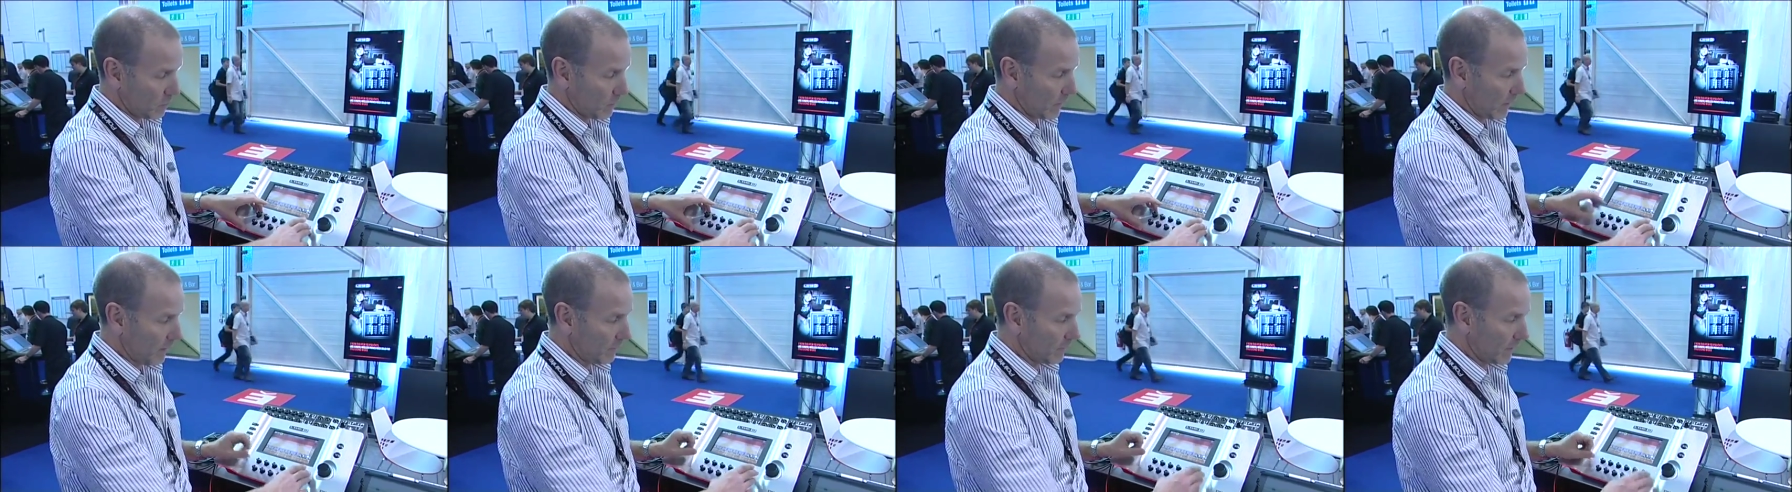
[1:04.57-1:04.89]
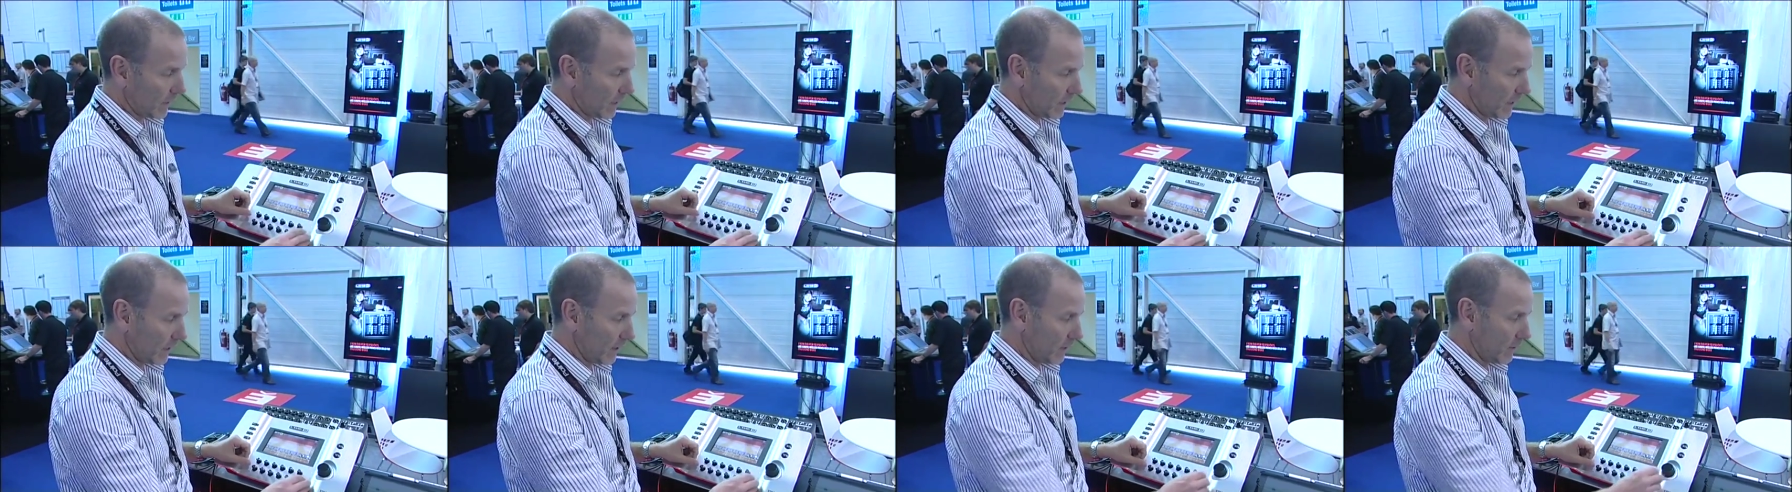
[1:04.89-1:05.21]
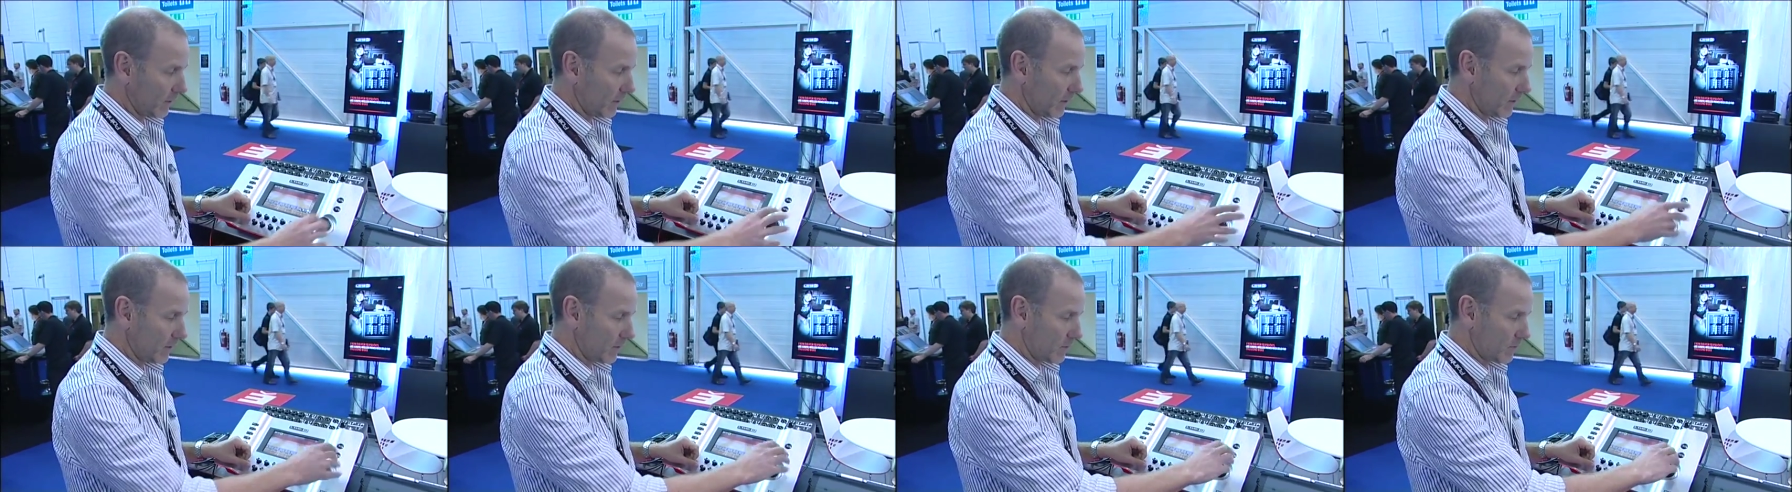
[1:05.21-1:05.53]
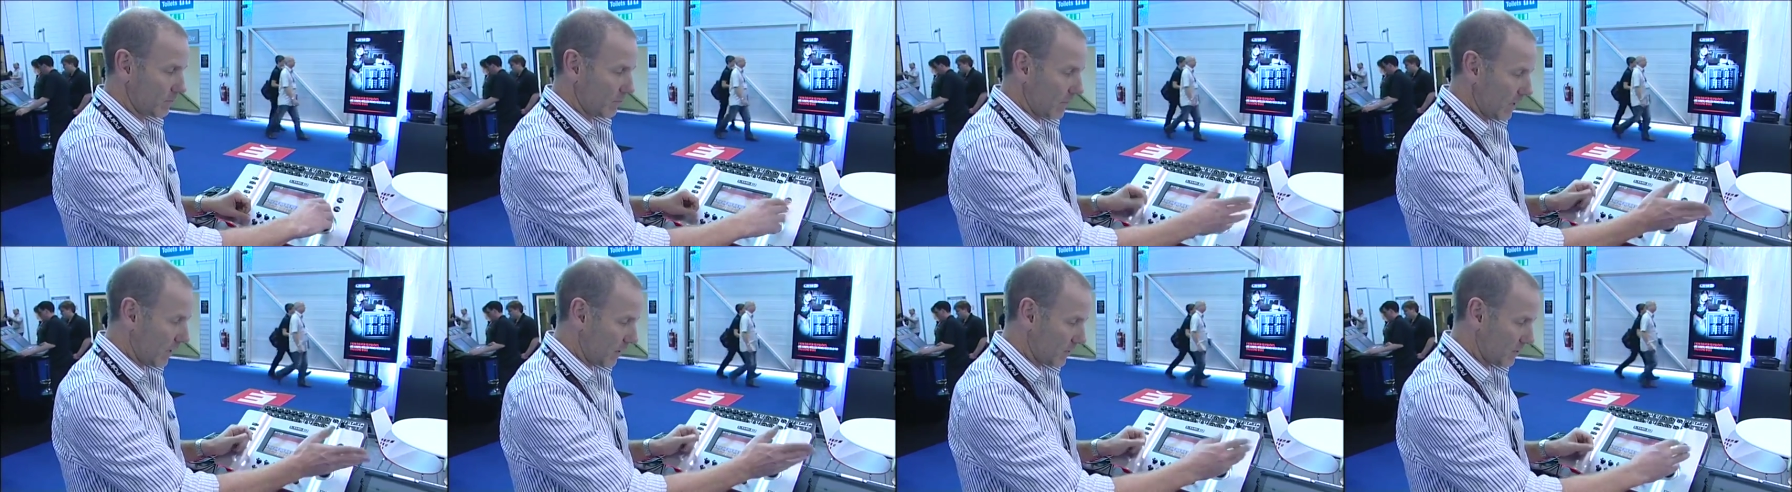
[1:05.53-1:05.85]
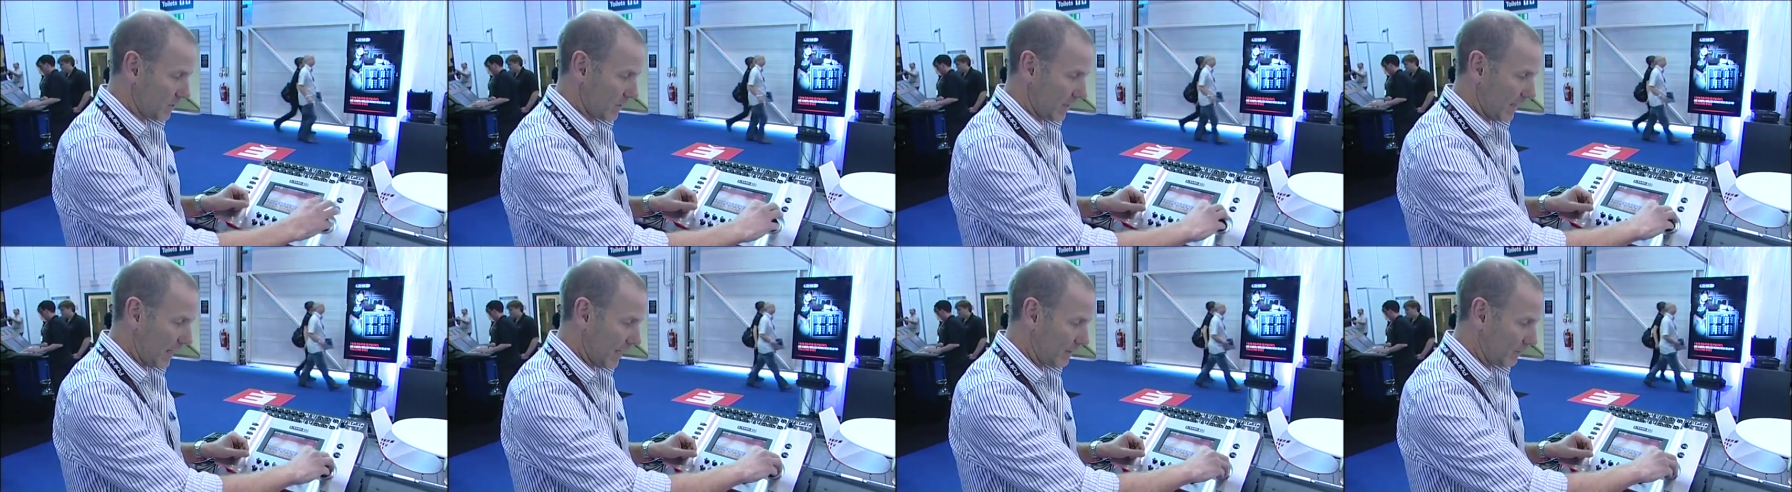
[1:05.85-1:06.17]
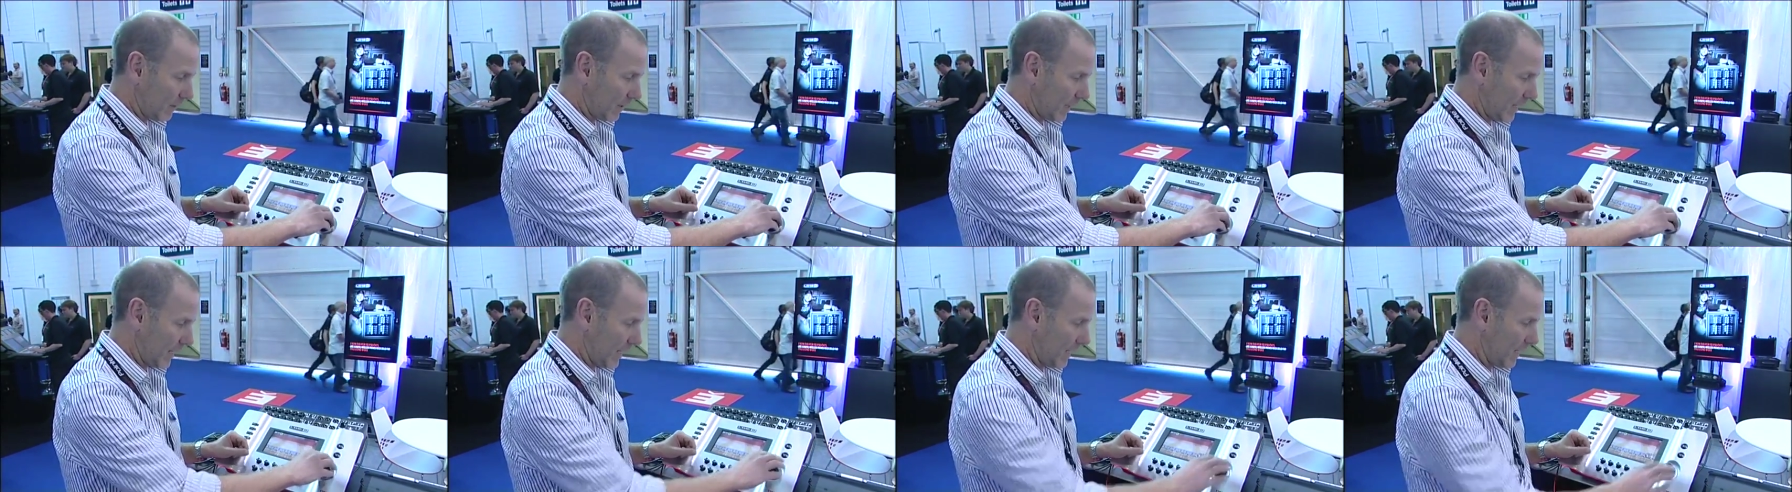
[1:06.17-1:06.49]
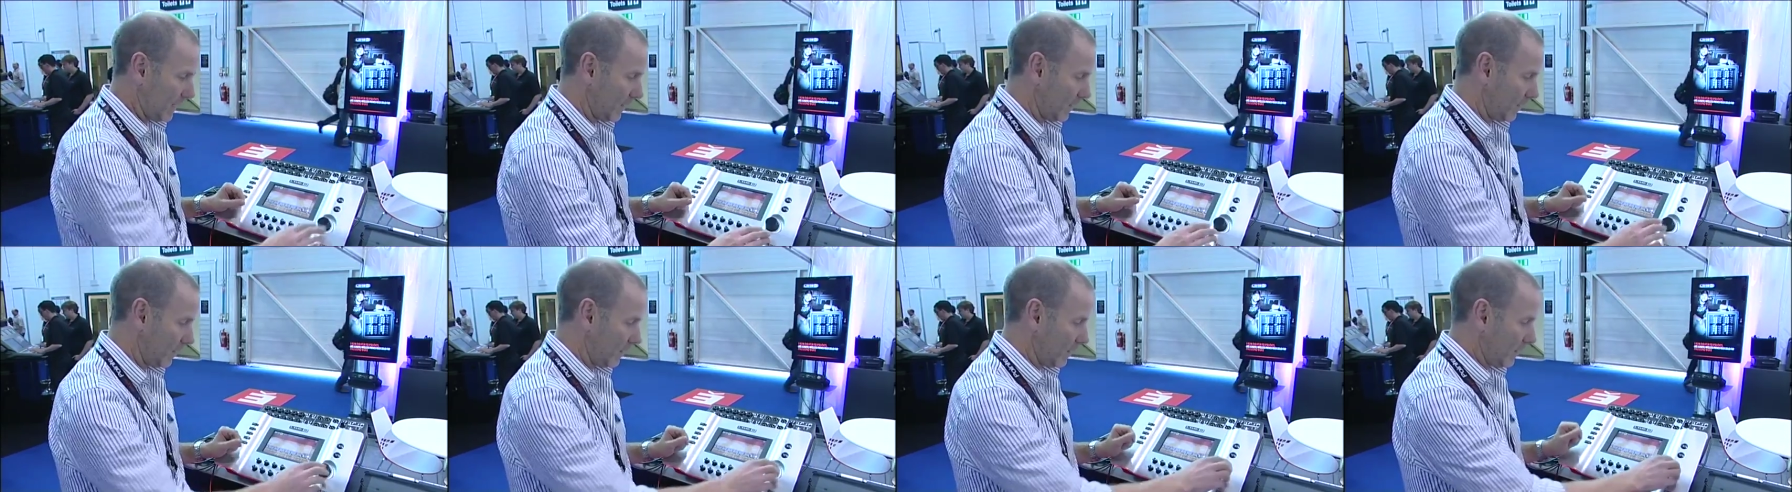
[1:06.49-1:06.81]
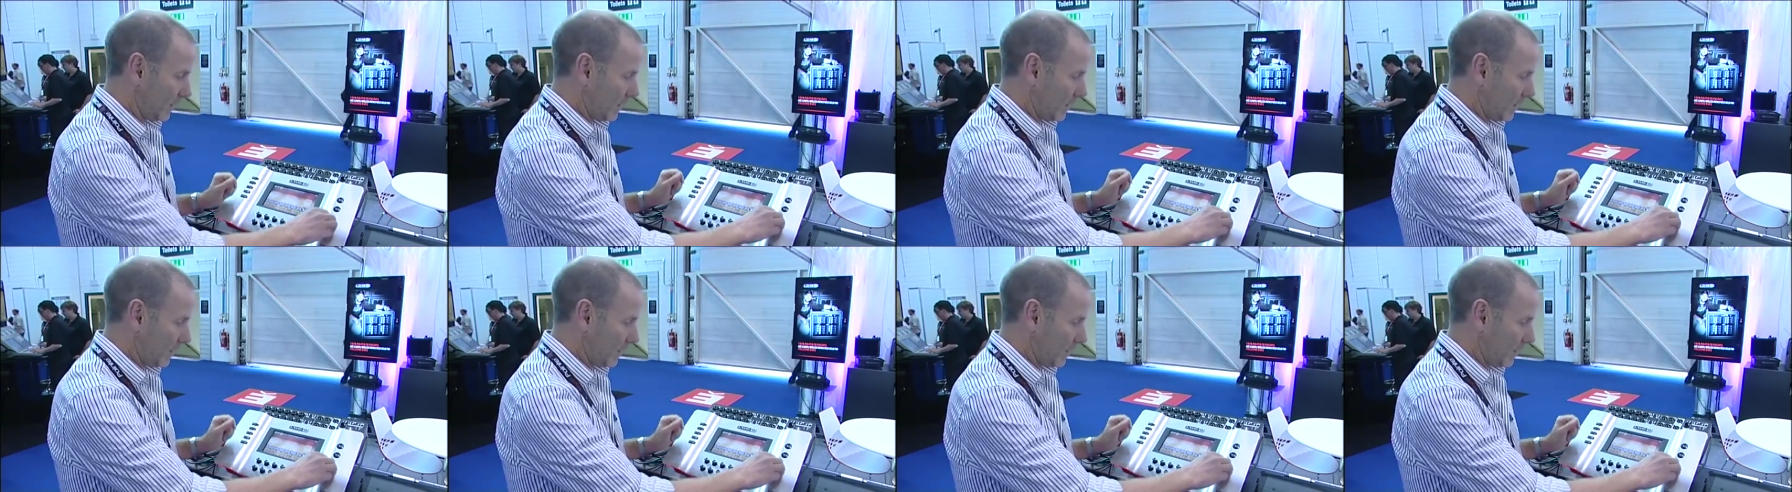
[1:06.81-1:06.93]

12 encoders, master level here.